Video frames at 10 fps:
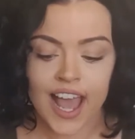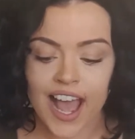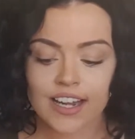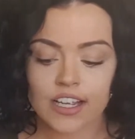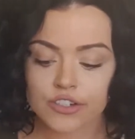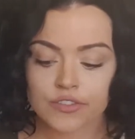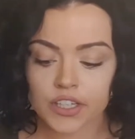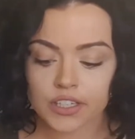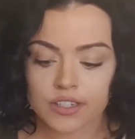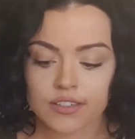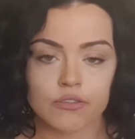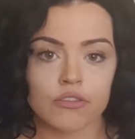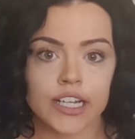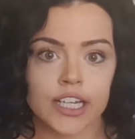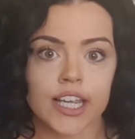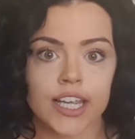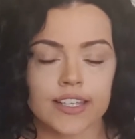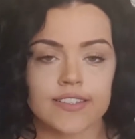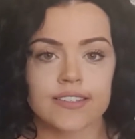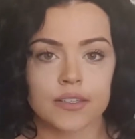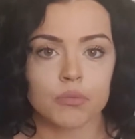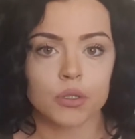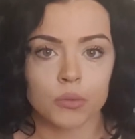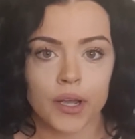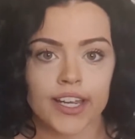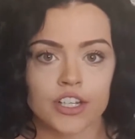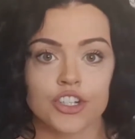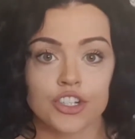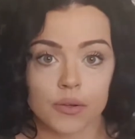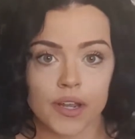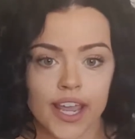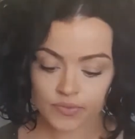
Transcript: and I just think this is a really easy, simple way to do it.